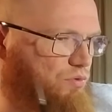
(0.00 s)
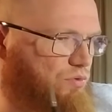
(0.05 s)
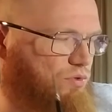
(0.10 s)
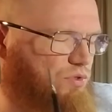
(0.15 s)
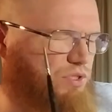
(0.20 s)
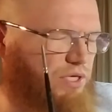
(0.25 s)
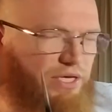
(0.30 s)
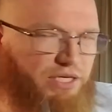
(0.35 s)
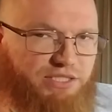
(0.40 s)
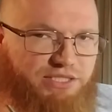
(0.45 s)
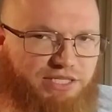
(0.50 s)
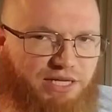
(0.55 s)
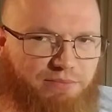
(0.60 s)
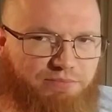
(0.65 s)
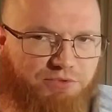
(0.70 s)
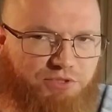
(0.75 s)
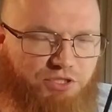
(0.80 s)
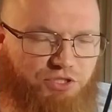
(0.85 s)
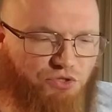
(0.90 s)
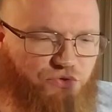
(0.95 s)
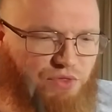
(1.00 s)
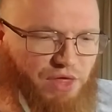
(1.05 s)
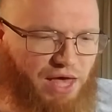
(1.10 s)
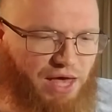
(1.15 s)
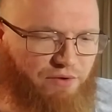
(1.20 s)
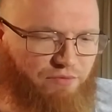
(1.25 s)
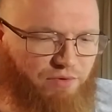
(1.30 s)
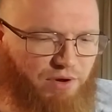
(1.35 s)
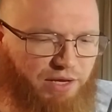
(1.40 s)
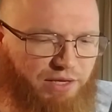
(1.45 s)
take steps to do
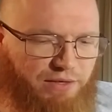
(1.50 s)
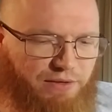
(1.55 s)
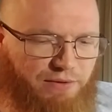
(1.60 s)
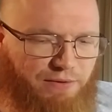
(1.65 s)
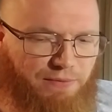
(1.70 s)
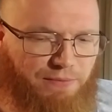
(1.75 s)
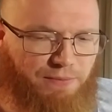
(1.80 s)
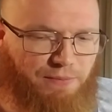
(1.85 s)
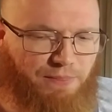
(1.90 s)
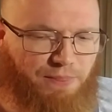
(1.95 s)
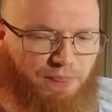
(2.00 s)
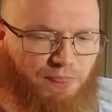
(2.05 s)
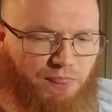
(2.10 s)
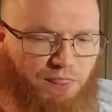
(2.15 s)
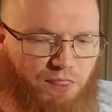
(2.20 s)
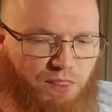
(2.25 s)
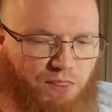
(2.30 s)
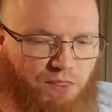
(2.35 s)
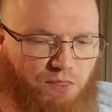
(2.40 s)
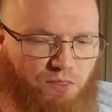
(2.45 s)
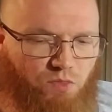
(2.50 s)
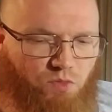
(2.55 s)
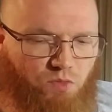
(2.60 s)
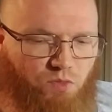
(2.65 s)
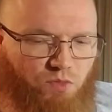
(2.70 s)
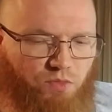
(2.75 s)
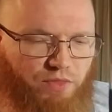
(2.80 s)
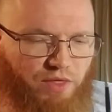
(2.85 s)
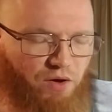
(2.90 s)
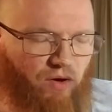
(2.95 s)
that, right?
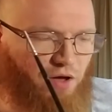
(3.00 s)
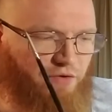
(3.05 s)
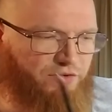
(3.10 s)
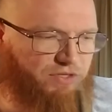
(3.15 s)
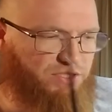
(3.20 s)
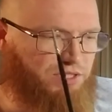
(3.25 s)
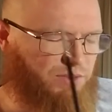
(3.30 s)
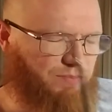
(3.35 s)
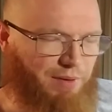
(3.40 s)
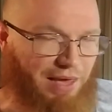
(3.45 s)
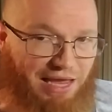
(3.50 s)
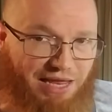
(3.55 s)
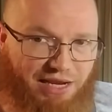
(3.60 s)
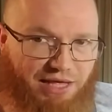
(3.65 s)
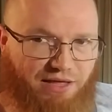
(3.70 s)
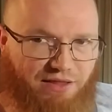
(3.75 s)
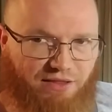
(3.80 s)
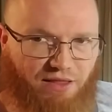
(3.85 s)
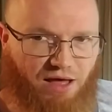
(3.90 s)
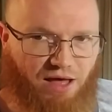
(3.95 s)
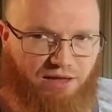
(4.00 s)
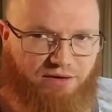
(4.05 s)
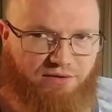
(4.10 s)
Now, obviously, painting a lot